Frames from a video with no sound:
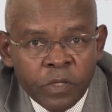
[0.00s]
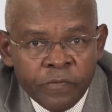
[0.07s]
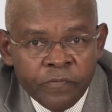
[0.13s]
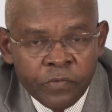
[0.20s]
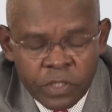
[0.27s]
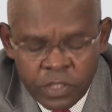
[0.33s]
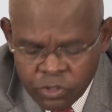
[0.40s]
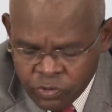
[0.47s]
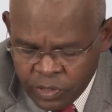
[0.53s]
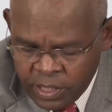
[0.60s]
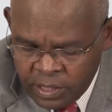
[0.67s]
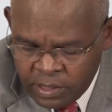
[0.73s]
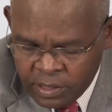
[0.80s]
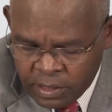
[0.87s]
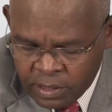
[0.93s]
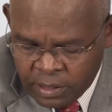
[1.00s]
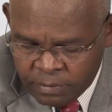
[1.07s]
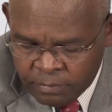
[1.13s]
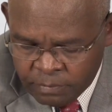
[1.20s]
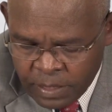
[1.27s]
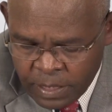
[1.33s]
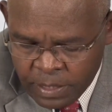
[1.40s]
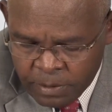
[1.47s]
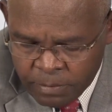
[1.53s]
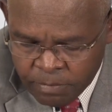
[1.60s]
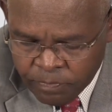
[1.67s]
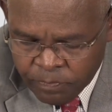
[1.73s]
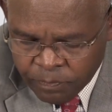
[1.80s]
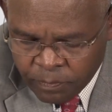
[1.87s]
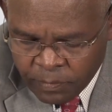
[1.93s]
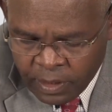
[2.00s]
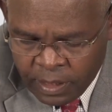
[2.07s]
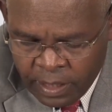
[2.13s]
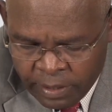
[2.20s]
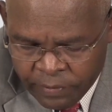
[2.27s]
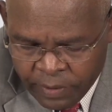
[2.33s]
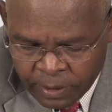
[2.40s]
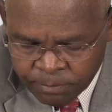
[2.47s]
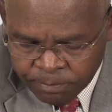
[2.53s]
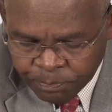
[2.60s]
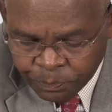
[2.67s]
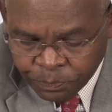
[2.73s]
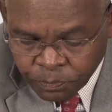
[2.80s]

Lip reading: free trade area.